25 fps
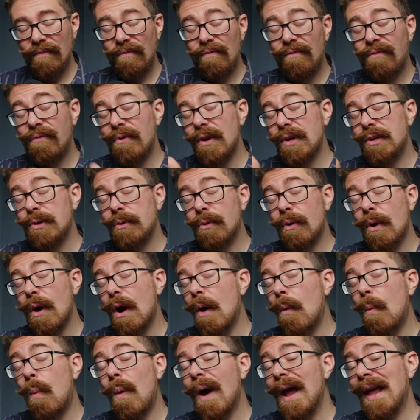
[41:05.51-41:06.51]
fritter
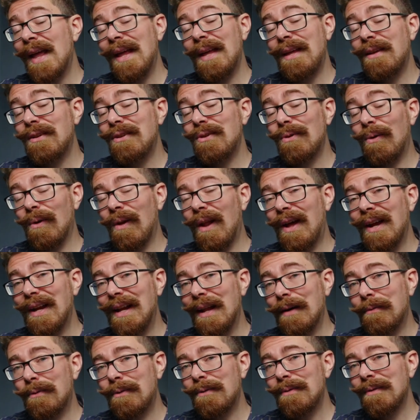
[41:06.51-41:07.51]
away your light
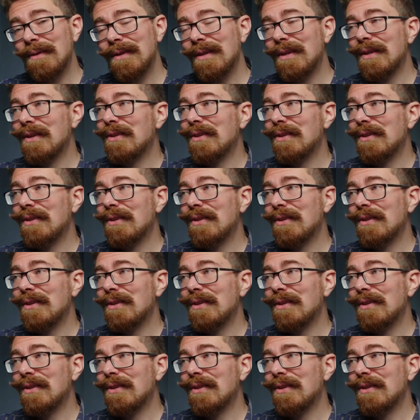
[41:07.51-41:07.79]
level,